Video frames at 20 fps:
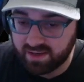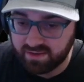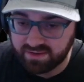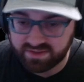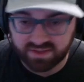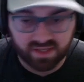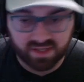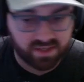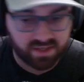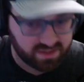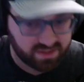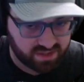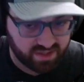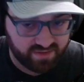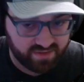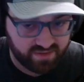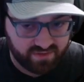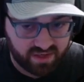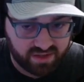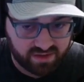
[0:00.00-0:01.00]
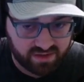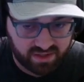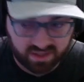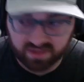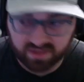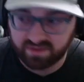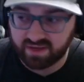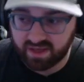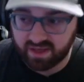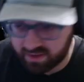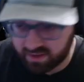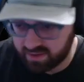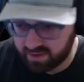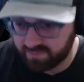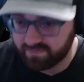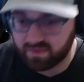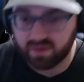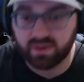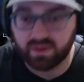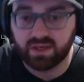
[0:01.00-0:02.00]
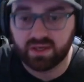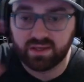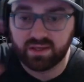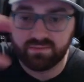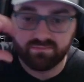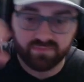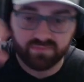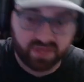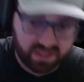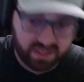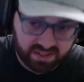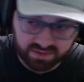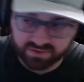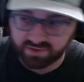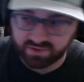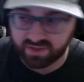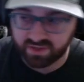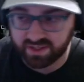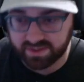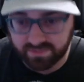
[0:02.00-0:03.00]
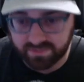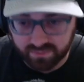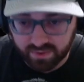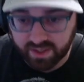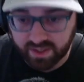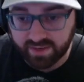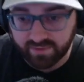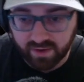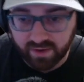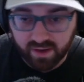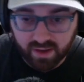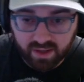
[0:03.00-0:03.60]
Instead of just leaving it in the container, go ahead, eat and drink, whatever.